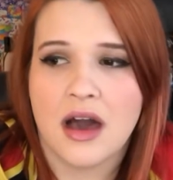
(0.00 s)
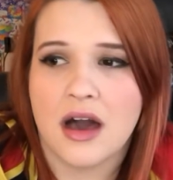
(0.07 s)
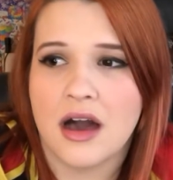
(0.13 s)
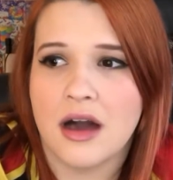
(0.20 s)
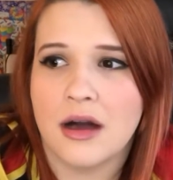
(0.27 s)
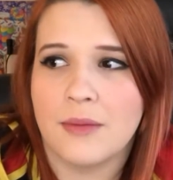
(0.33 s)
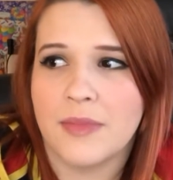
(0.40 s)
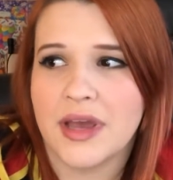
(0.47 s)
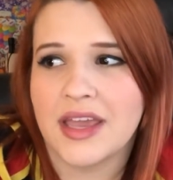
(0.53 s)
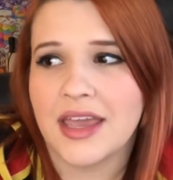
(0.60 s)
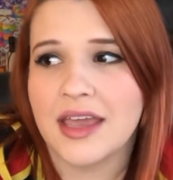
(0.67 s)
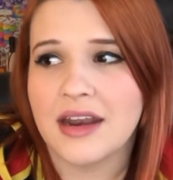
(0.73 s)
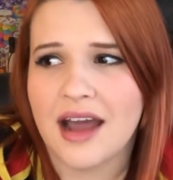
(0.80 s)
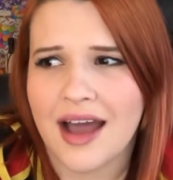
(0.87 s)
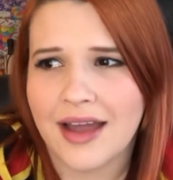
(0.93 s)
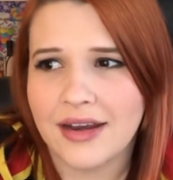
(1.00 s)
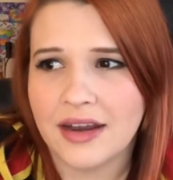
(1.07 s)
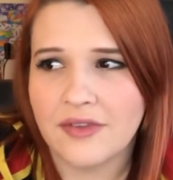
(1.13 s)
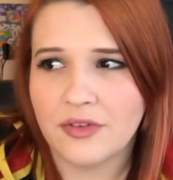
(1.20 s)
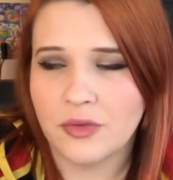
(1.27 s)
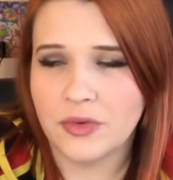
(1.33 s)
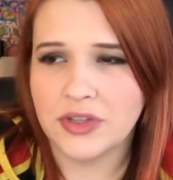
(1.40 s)
Again, I
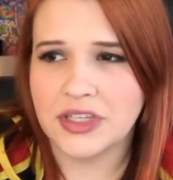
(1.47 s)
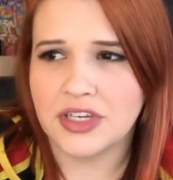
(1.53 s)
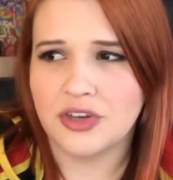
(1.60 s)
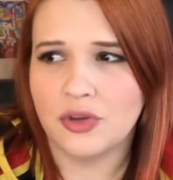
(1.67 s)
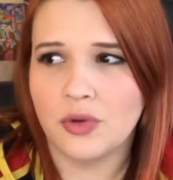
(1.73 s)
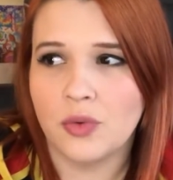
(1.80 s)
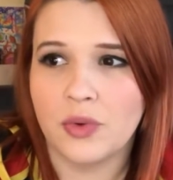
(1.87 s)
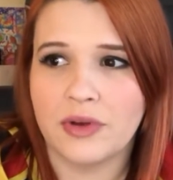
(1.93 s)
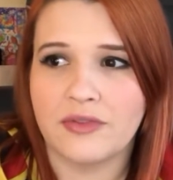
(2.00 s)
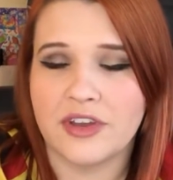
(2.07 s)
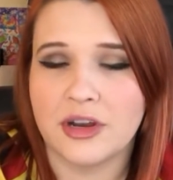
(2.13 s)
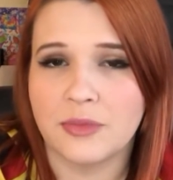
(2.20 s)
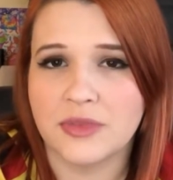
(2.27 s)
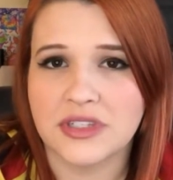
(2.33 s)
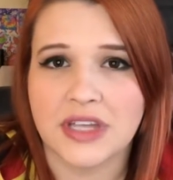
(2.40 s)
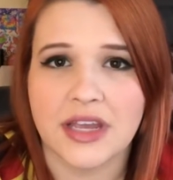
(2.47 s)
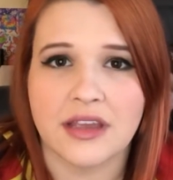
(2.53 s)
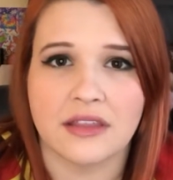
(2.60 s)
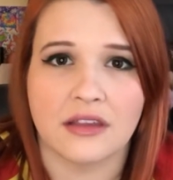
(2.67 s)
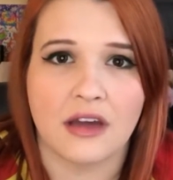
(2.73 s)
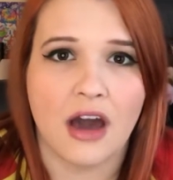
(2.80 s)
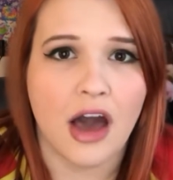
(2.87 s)
never really knew what Venom was like
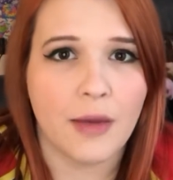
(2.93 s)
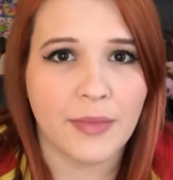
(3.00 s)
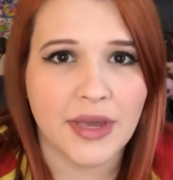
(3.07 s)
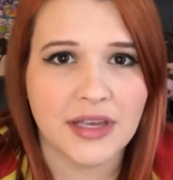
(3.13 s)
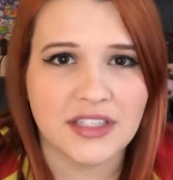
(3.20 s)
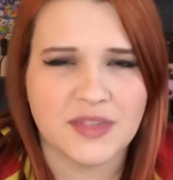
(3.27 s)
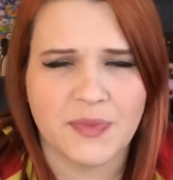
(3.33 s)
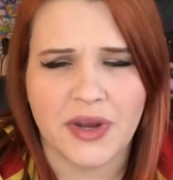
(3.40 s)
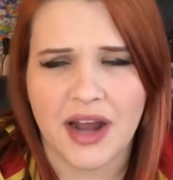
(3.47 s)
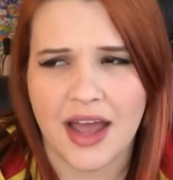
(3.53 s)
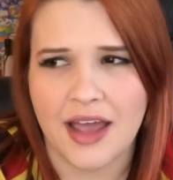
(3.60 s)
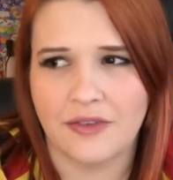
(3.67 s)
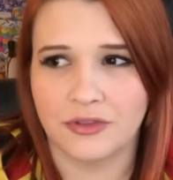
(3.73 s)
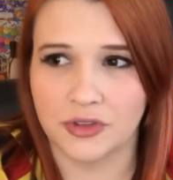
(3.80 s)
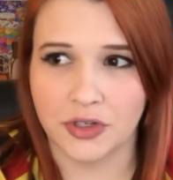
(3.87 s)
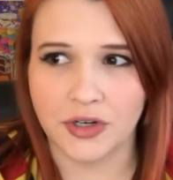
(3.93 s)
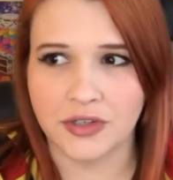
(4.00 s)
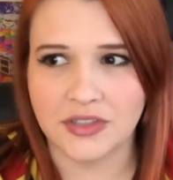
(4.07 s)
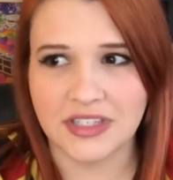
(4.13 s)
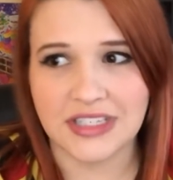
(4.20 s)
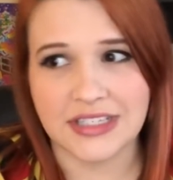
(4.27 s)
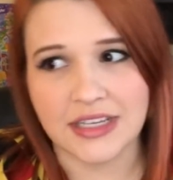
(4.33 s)
in the comics, but I have
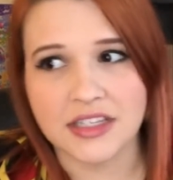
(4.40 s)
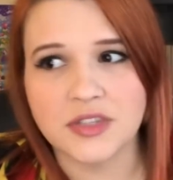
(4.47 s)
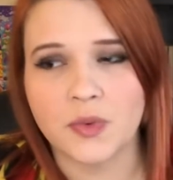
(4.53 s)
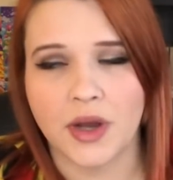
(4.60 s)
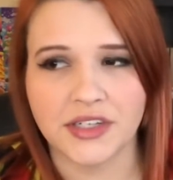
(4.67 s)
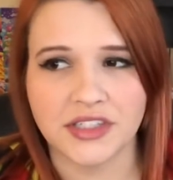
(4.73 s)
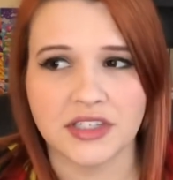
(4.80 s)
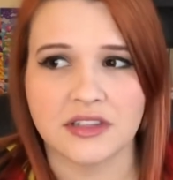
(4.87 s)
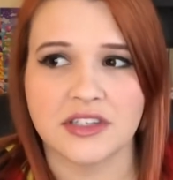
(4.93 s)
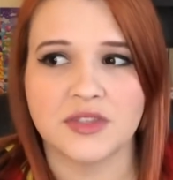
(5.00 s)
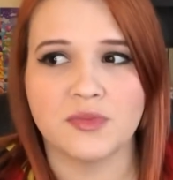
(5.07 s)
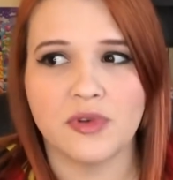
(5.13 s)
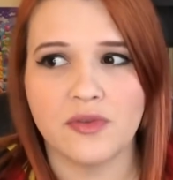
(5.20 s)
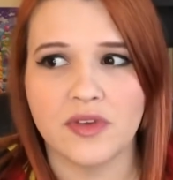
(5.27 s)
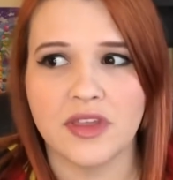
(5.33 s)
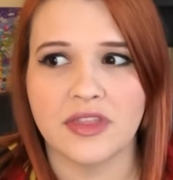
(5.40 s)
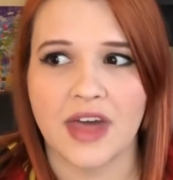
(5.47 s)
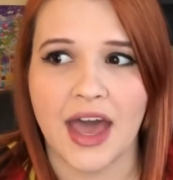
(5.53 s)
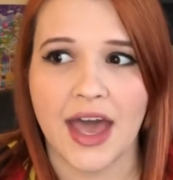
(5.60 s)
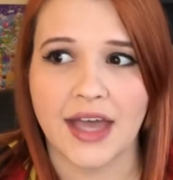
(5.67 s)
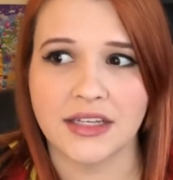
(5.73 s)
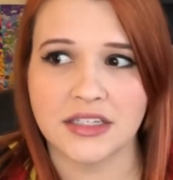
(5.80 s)
learned since watching this movie
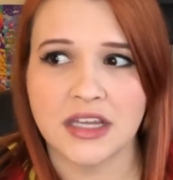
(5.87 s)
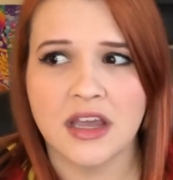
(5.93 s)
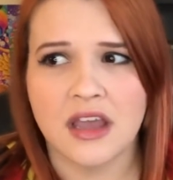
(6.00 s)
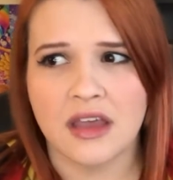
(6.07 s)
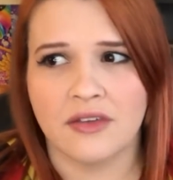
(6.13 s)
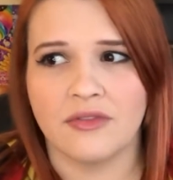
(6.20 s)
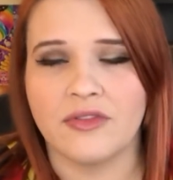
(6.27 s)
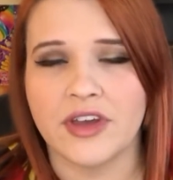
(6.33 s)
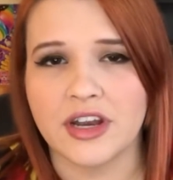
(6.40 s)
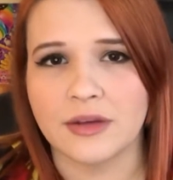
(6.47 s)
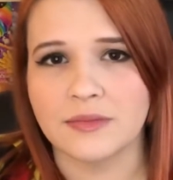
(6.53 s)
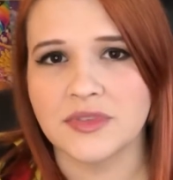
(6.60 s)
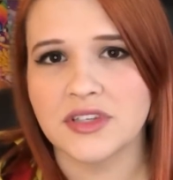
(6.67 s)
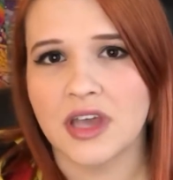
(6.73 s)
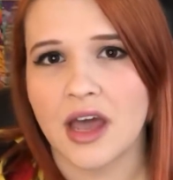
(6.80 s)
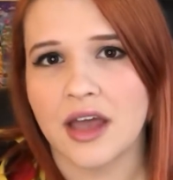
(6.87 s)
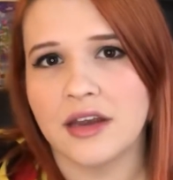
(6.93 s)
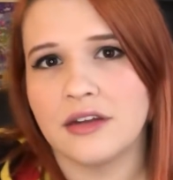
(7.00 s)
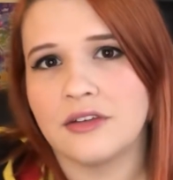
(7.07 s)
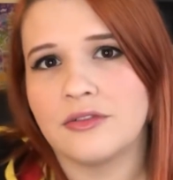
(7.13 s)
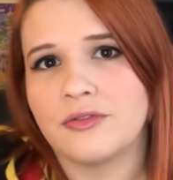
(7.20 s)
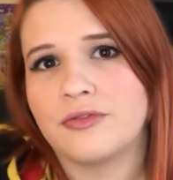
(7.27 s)
that Venom's
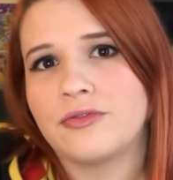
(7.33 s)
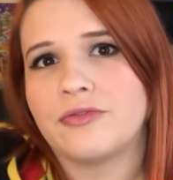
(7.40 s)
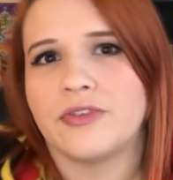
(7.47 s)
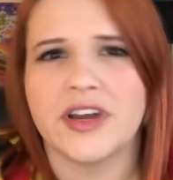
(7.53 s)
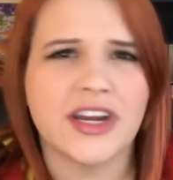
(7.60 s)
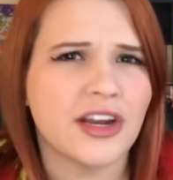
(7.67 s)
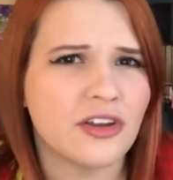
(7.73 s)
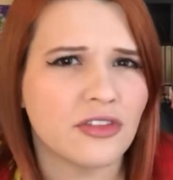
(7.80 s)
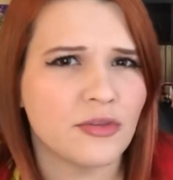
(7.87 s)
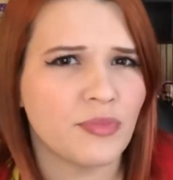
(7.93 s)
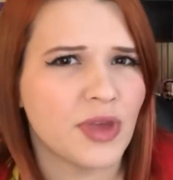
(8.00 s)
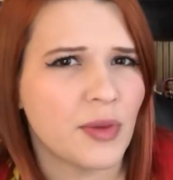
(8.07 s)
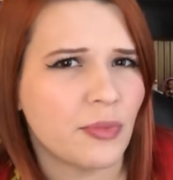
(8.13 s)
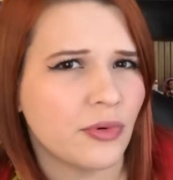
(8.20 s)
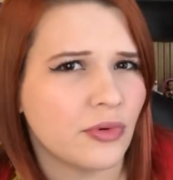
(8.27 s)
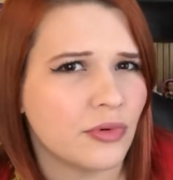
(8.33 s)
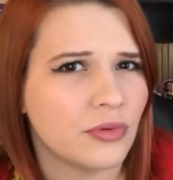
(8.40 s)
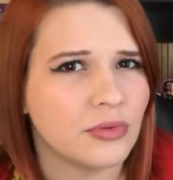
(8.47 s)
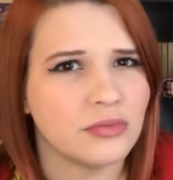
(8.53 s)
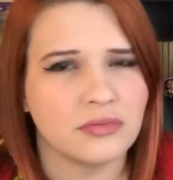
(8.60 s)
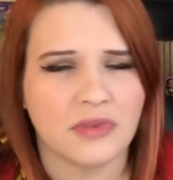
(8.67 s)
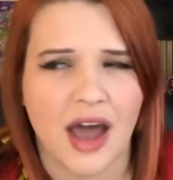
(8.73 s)
kind of funnier than
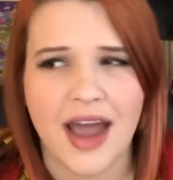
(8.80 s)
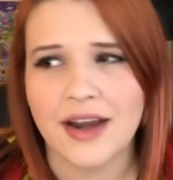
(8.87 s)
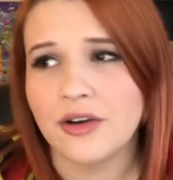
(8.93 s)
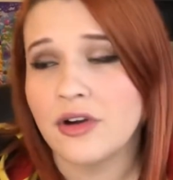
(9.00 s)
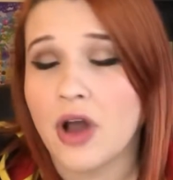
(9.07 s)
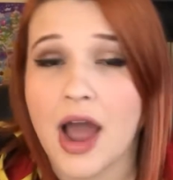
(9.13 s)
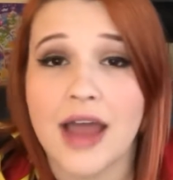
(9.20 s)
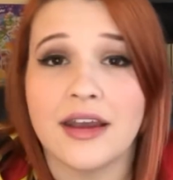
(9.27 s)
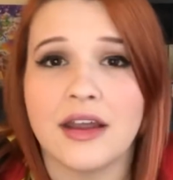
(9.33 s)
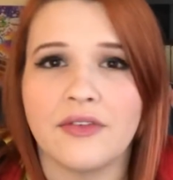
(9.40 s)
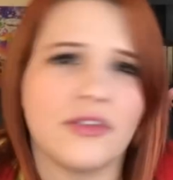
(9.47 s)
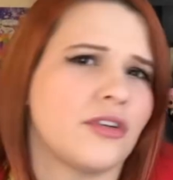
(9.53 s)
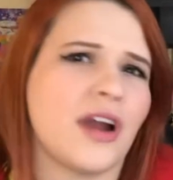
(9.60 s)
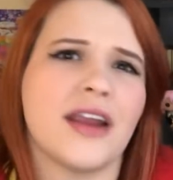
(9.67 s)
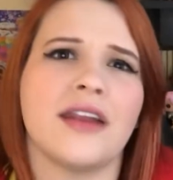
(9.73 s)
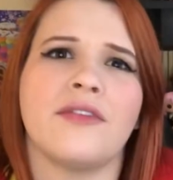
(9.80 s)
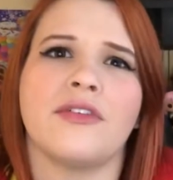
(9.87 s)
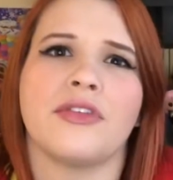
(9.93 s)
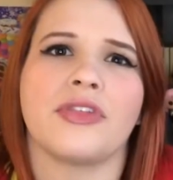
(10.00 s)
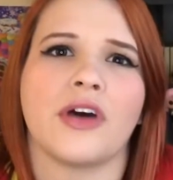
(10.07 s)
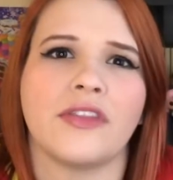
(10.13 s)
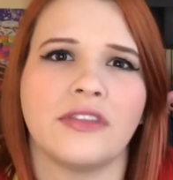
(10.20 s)
people. I don't know, I
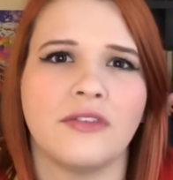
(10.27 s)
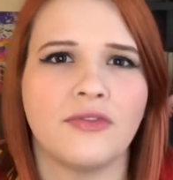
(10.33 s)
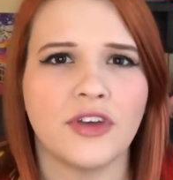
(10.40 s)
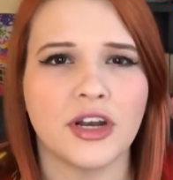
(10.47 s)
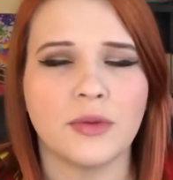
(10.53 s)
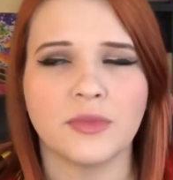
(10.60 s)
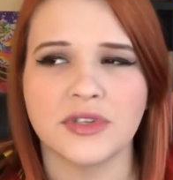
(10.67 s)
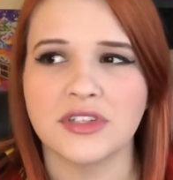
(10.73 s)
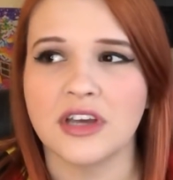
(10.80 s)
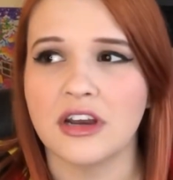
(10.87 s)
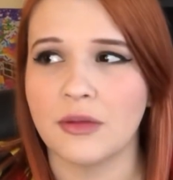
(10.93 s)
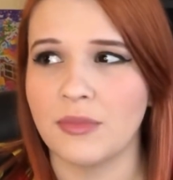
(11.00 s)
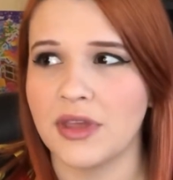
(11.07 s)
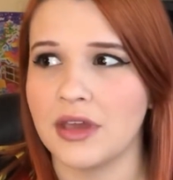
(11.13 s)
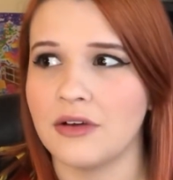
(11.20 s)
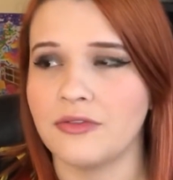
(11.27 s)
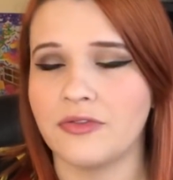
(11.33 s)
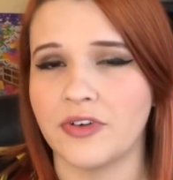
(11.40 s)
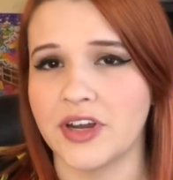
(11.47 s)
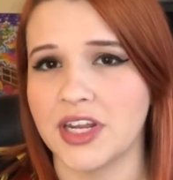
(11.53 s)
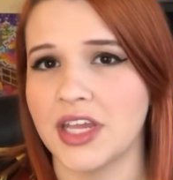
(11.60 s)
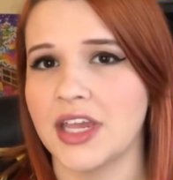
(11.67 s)
never thought that Venom was gonna be a
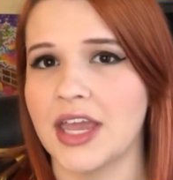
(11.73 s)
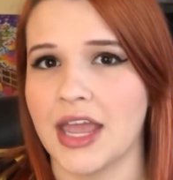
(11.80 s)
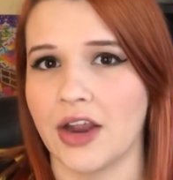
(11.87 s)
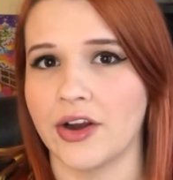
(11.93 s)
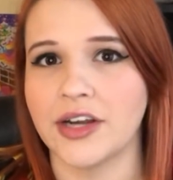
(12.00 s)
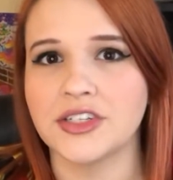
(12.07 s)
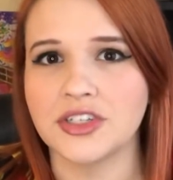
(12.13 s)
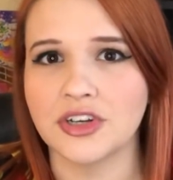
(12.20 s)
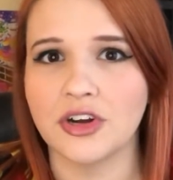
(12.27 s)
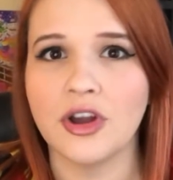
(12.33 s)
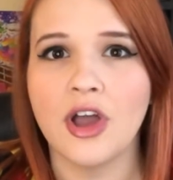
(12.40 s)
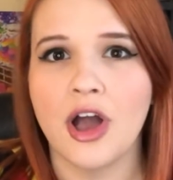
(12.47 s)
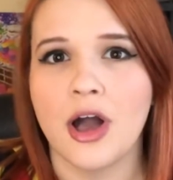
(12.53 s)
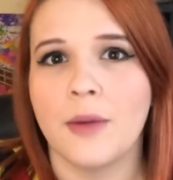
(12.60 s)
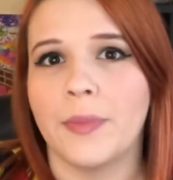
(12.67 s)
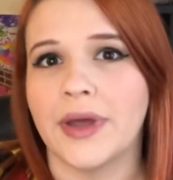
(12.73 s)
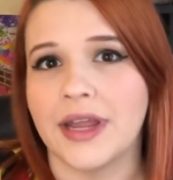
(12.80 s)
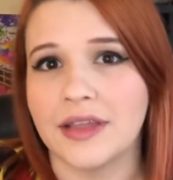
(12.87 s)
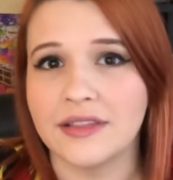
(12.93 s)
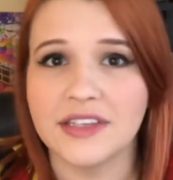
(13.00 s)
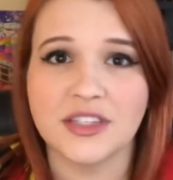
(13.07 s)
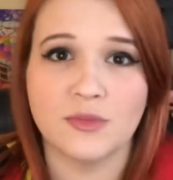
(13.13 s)
funny character, but
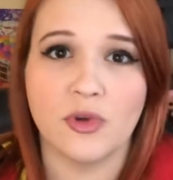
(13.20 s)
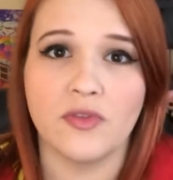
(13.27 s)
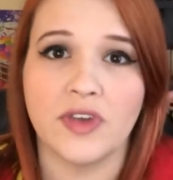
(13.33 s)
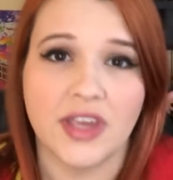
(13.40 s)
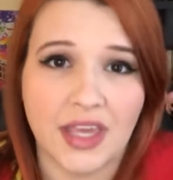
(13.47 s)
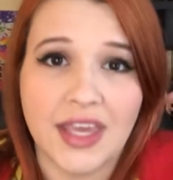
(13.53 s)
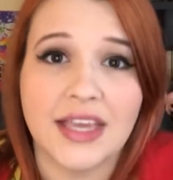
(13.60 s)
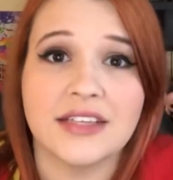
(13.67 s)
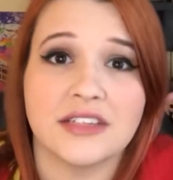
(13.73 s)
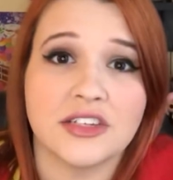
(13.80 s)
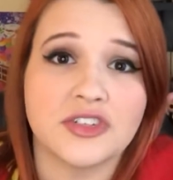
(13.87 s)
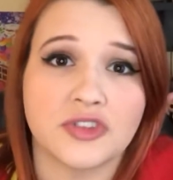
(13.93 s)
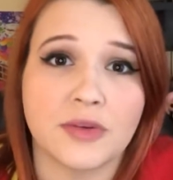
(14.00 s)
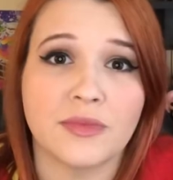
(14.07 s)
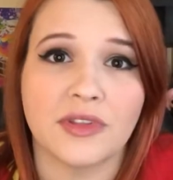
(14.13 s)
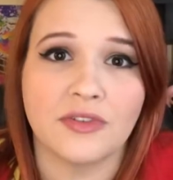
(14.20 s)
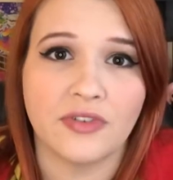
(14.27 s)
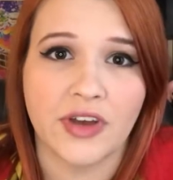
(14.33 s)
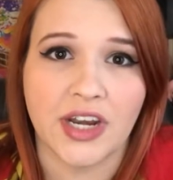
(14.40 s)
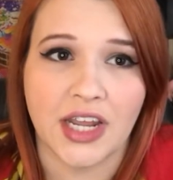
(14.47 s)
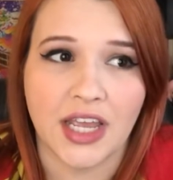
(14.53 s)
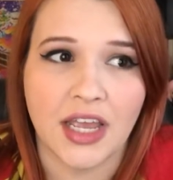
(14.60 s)
in this movie, he's extremely
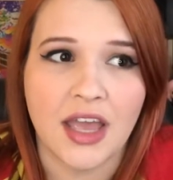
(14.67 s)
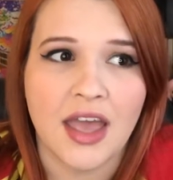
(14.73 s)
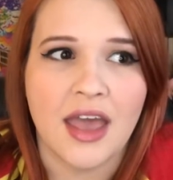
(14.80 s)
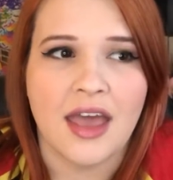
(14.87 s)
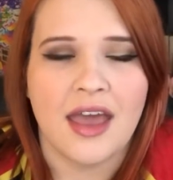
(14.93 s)
funny.